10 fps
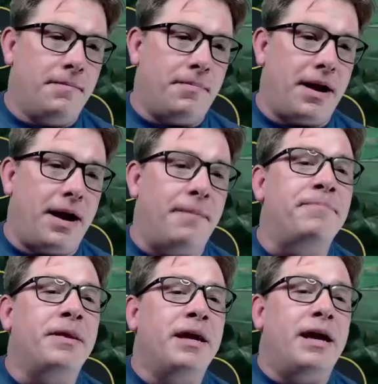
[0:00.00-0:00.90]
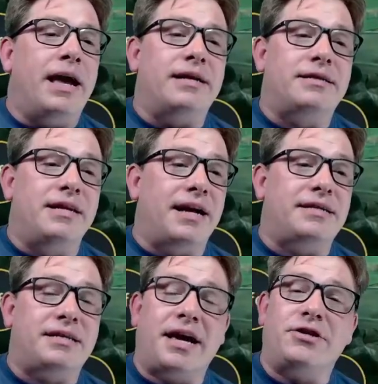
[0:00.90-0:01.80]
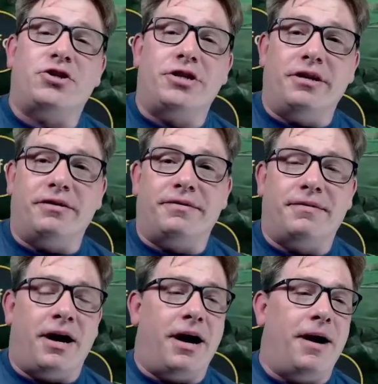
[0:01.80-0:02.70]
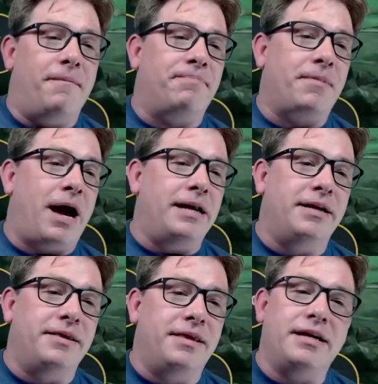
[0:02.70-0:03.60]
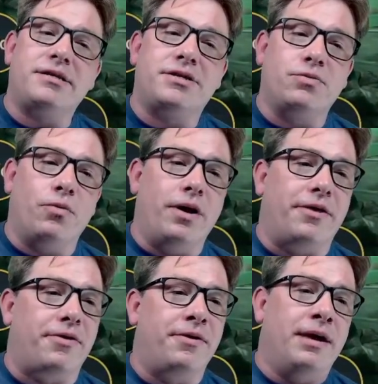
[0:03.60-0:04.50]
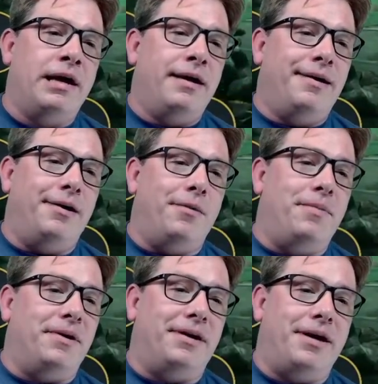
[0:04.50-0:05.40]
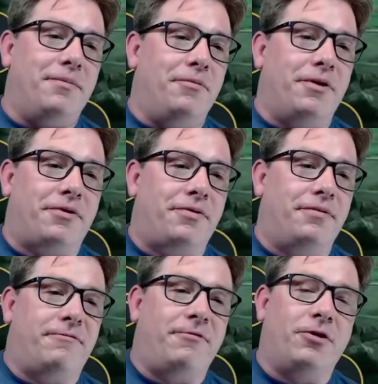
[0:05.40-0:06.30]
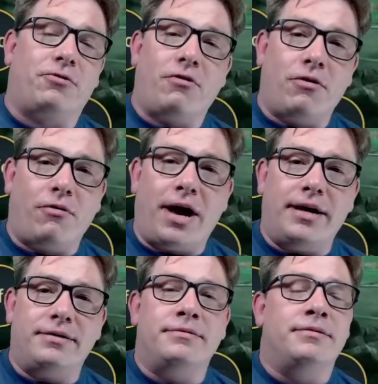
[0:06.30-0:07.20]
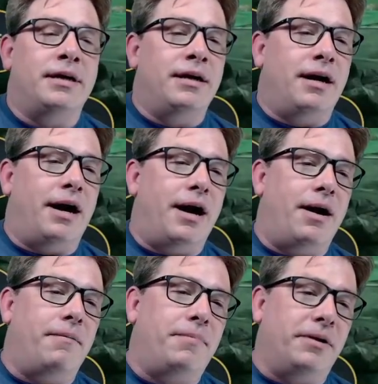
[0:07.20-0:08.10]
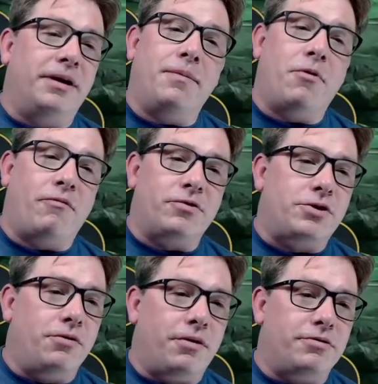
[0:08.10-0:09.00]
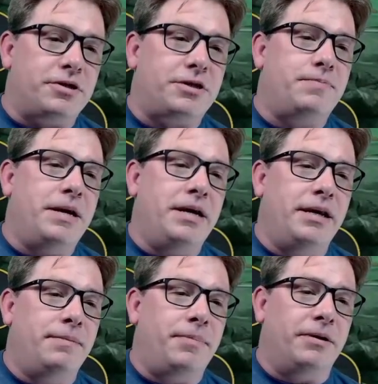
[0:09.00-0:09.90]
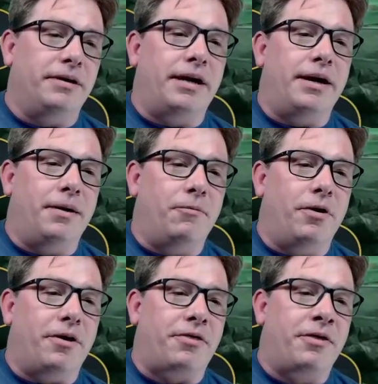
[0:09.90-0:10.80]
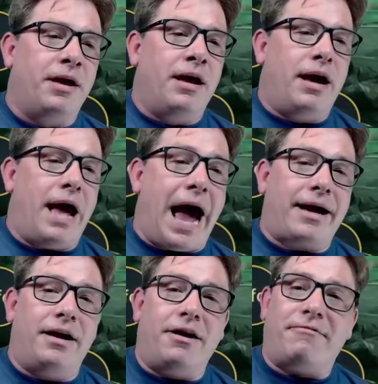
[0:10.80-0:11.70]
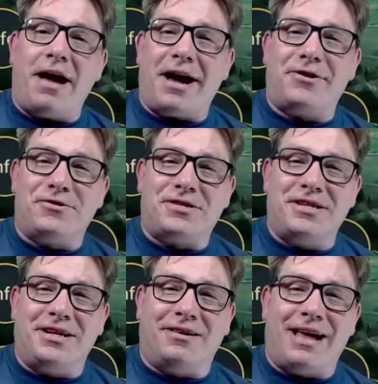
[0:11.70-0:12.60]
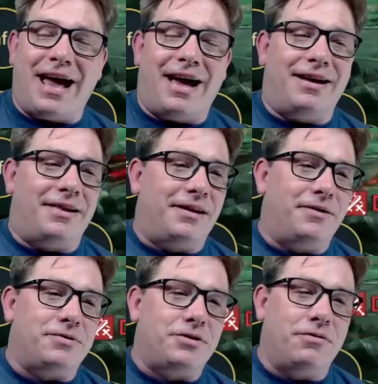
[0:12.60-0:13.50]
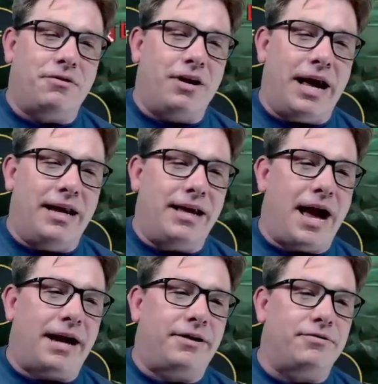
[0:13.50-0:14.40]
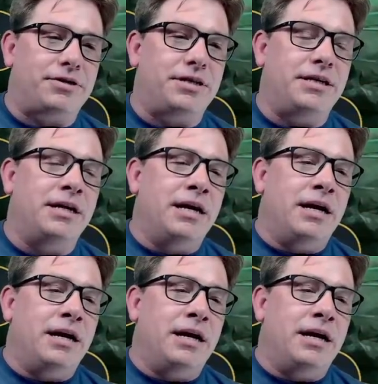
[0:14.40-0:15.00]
Bam. And it's a nice size shield. I did this with, building him with full crit rate, building him over 200 speed, building him with enough accuracy to land. I think it was 280 accuracy,